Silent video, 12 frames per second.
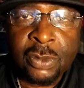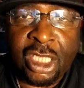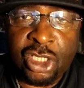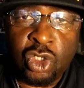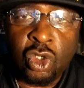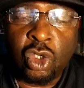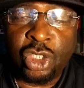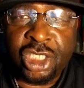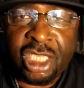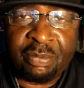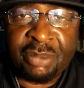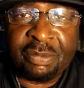And you
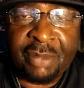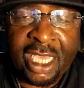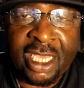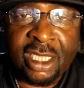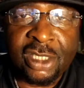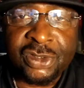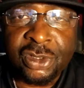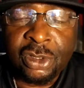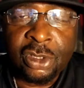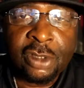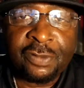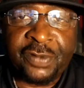couldn't give me mine.
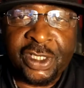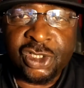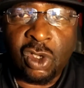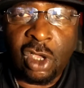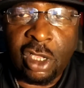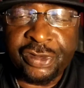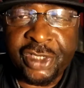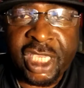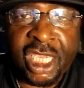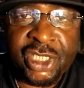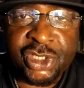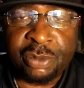Physical
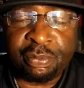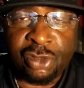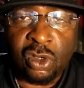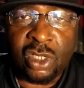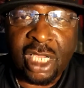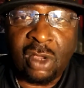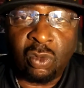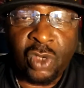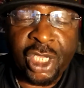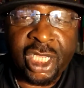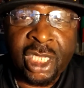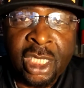altercation broke out
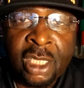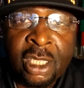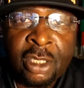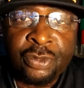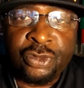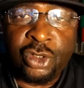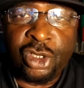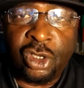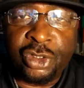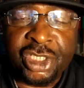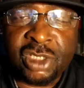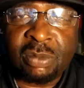where, you
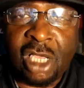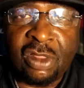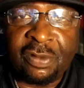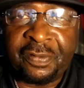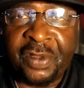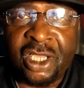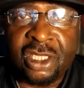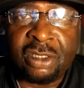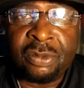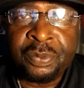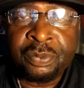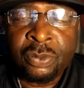know, this
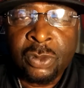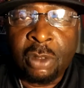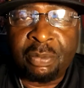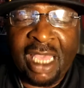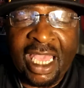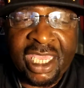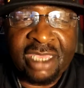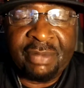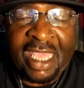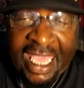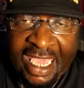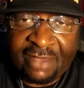motherfucker, by
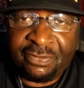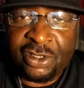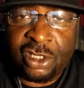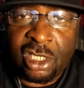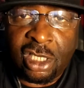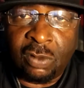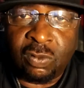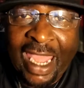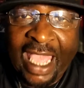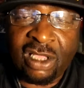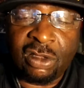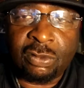him having a
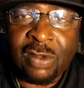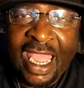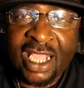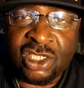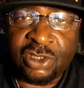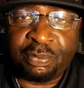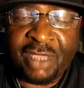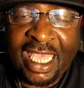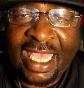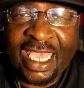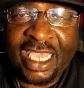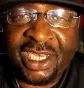rack of crackers
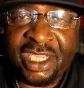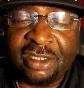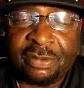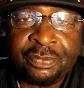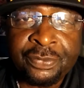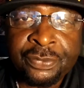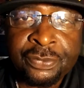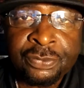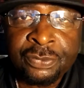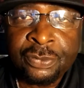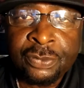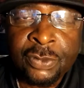behind him,
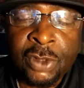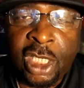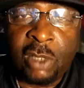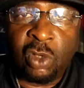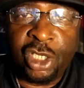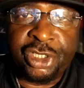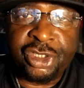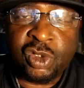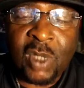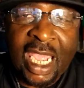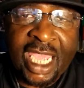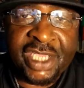he wanted to
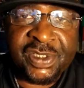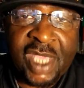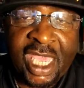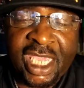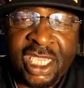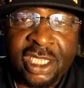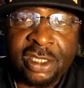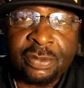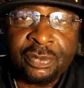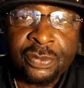try his hand.